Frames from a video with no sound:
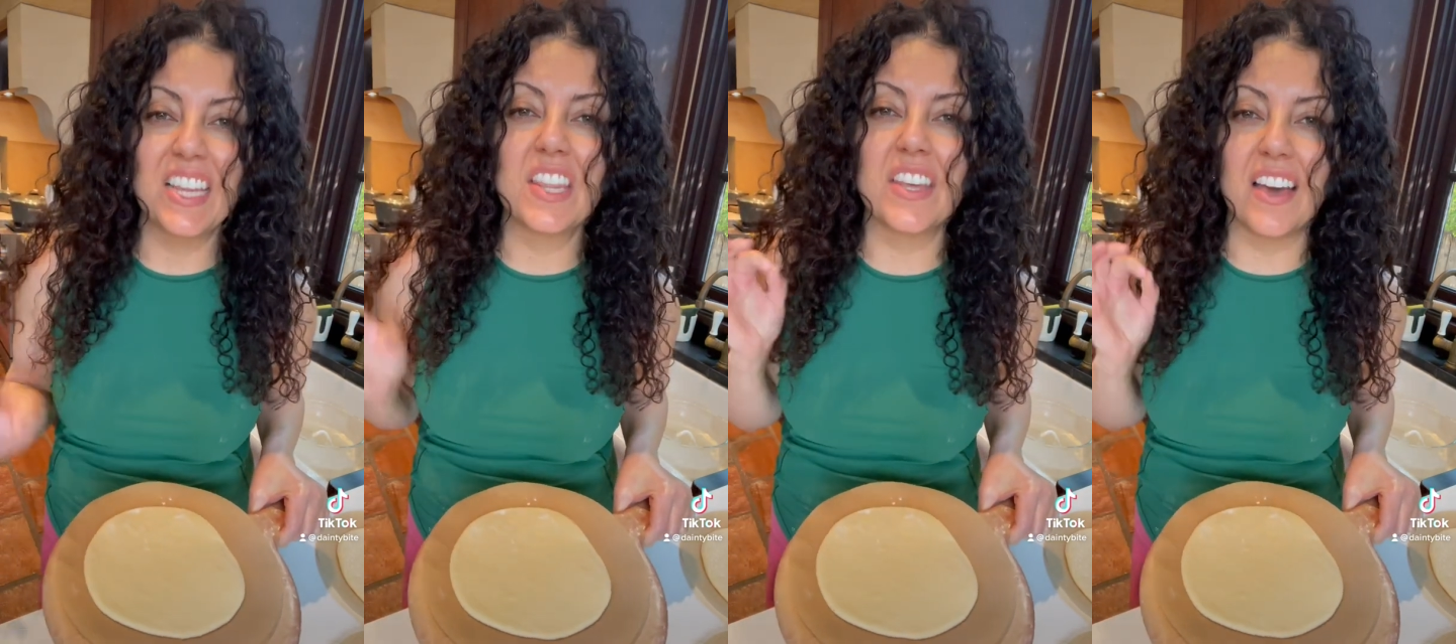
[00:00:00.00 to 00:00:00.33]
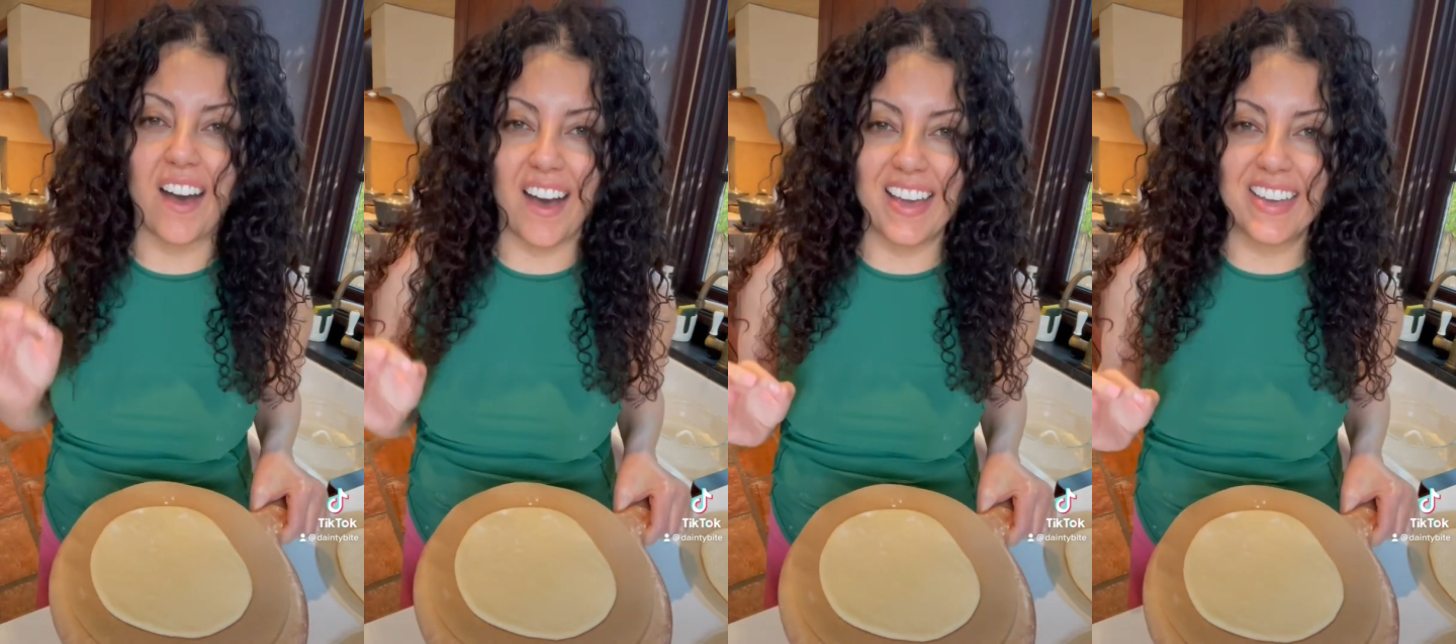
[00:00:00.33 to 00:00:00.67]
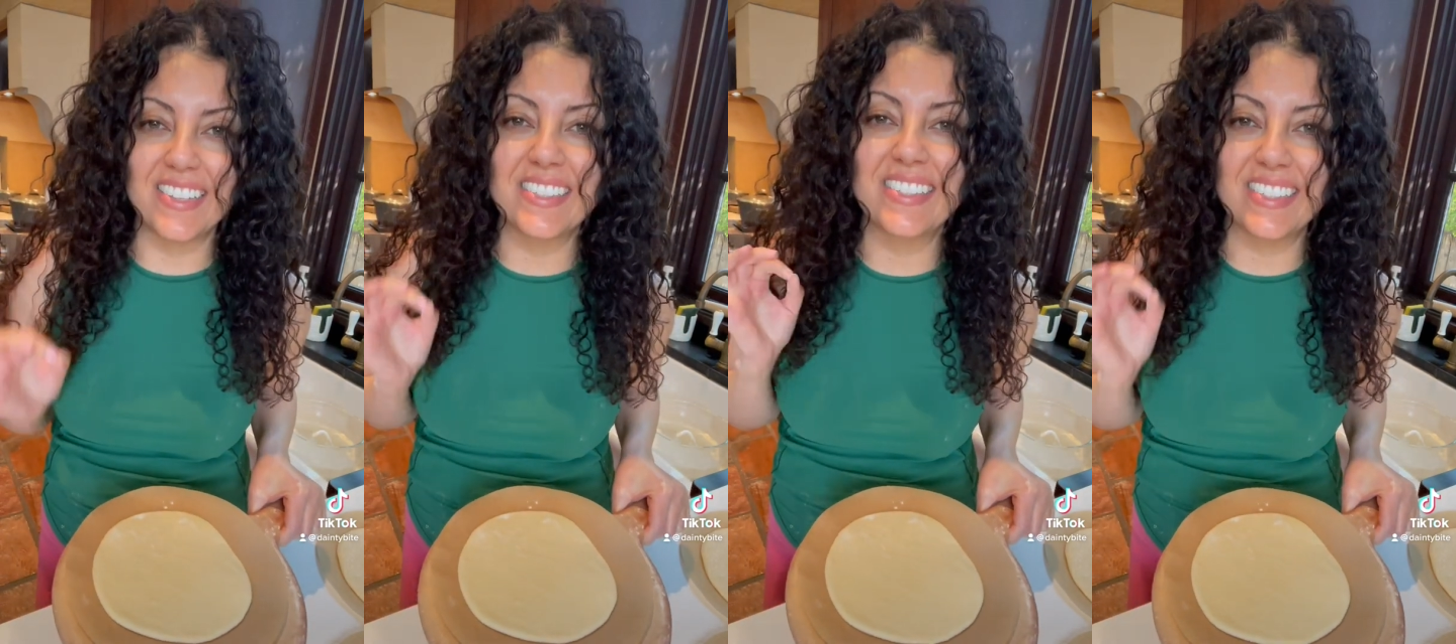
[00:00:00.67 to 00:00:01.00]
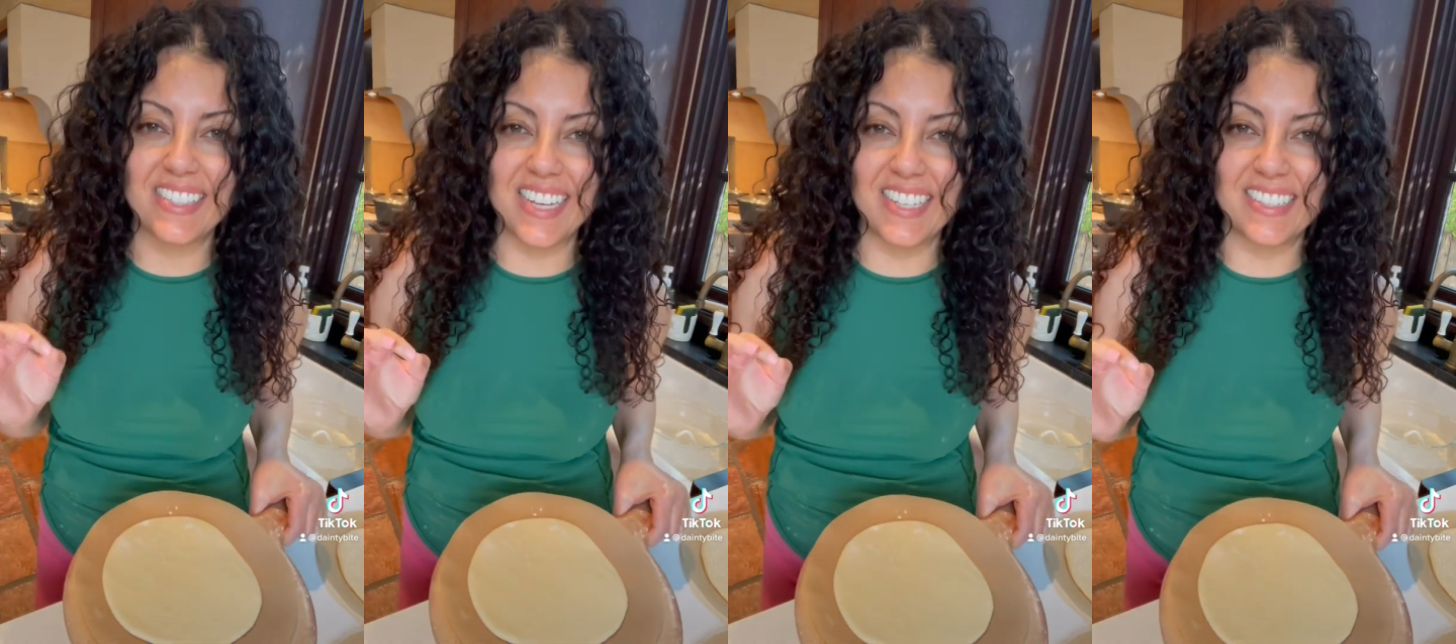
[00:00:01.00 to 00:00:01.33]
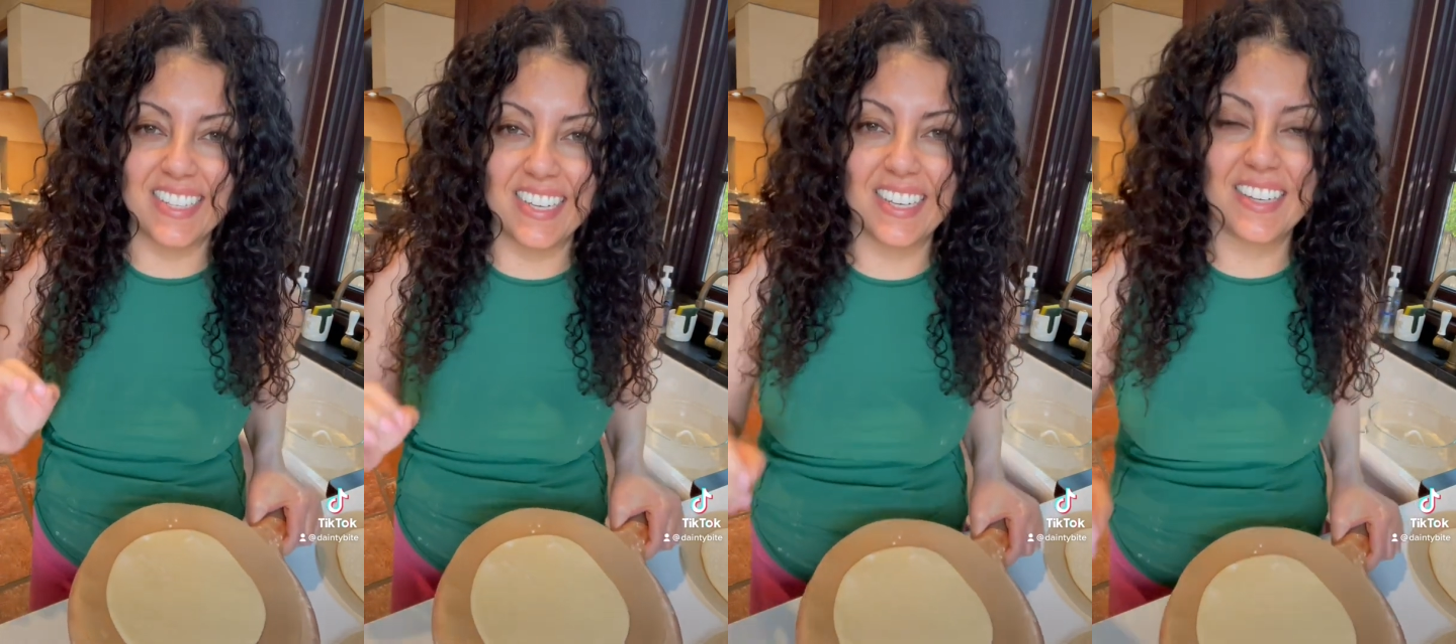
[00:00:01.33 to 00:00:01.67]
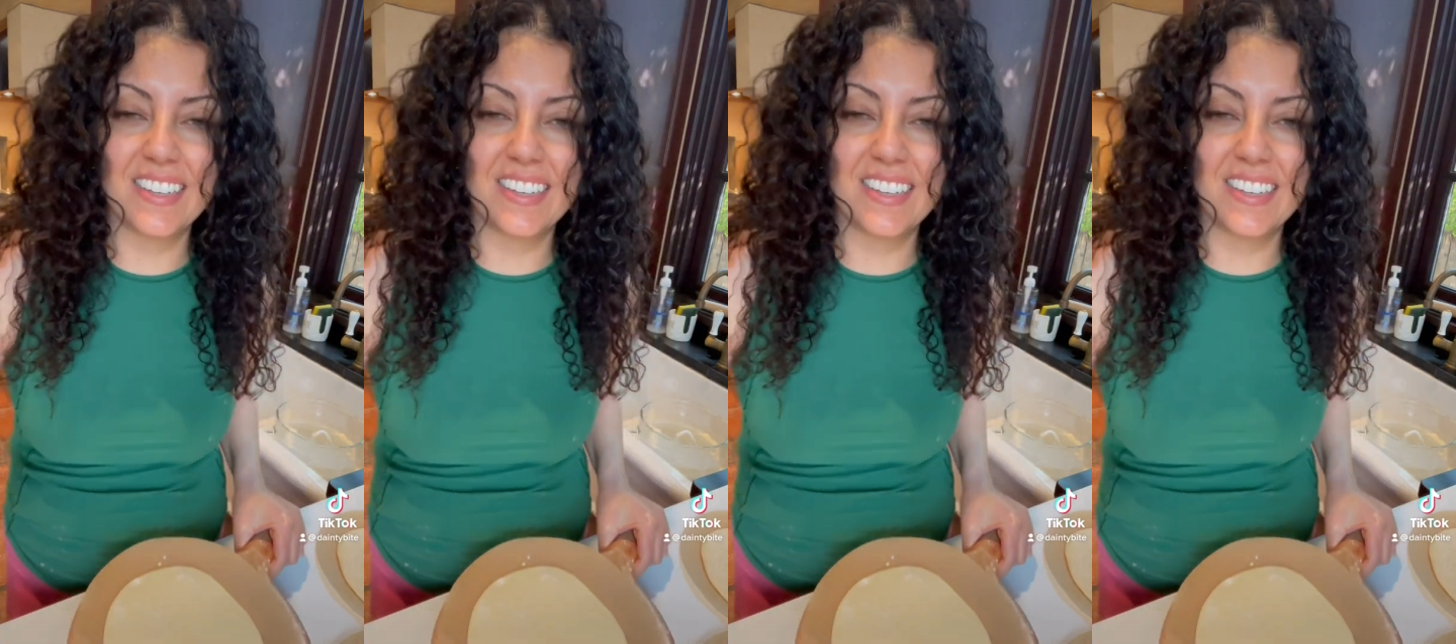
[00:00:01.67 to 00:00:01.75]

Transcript: the highest setting.